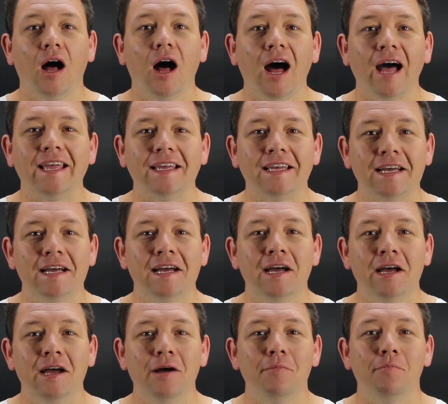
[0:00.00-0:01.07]
Hi,
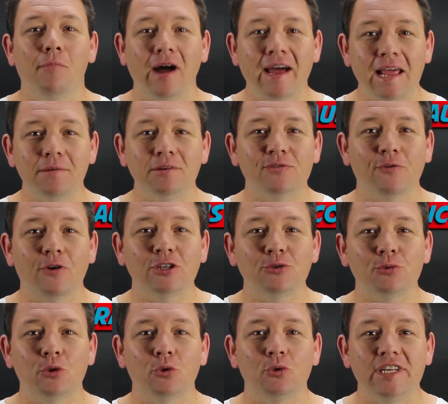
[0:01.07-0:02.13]
my name is
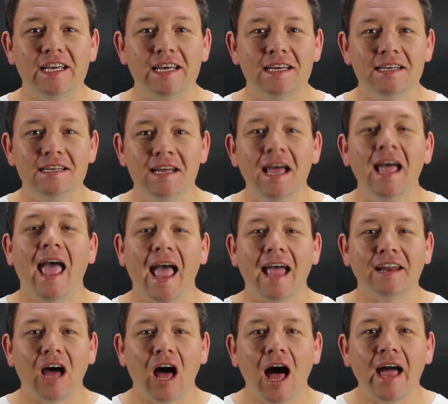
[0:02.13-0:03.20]
Francois
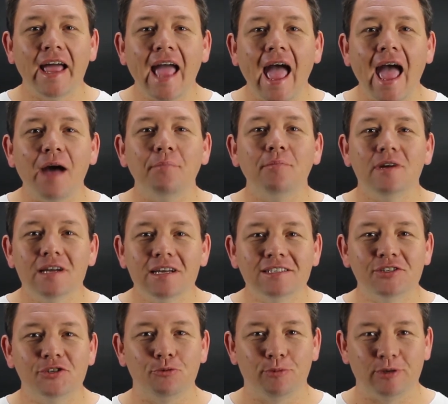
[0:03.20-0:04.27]
and I am a
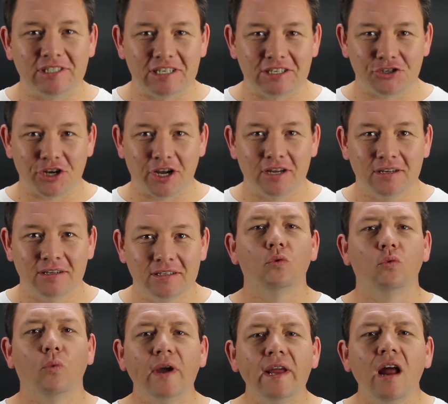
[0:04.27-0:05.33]
super teacher.
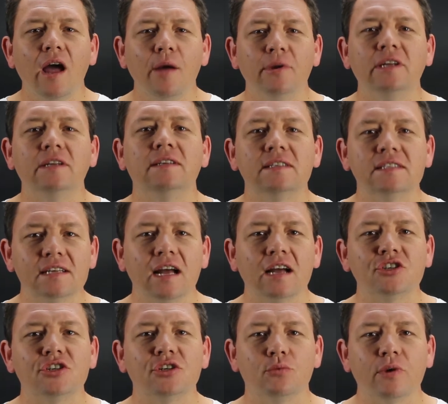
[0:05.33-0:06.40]
When I'm in
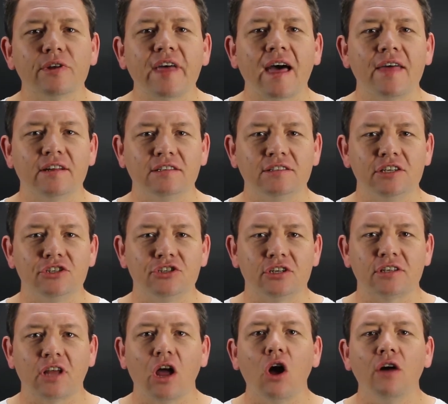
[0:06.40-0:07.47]
discussion with other
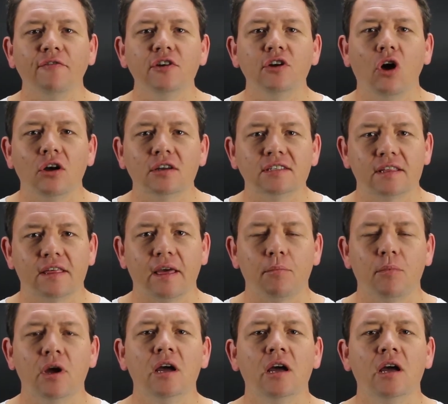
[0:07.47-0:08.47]
teachers, I often ask them,